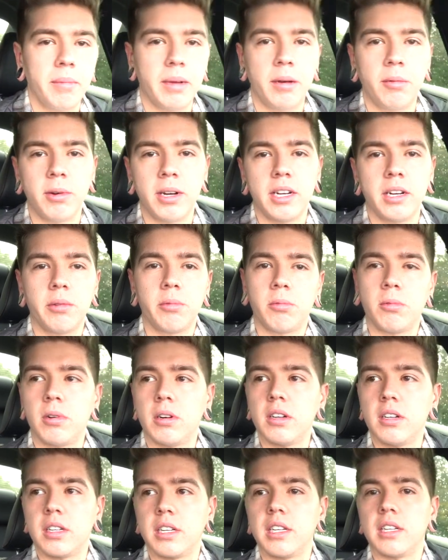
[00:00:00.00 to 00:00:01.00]
my way to
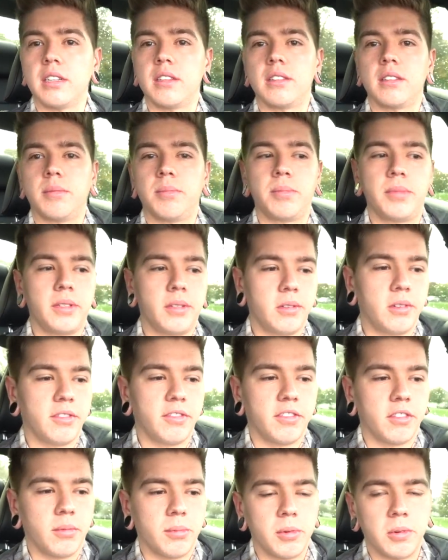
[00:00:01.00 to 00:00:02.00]
work. It is a
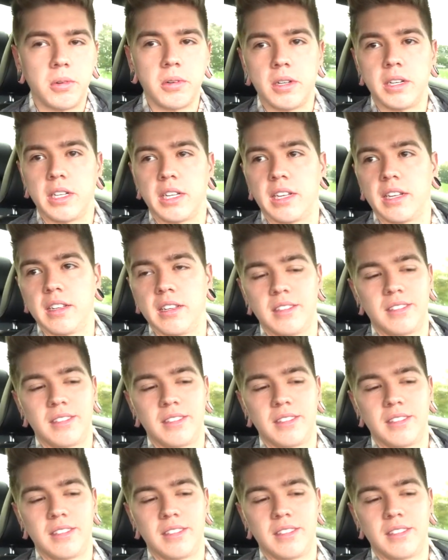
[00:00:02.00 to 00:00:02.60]
beautiful morning.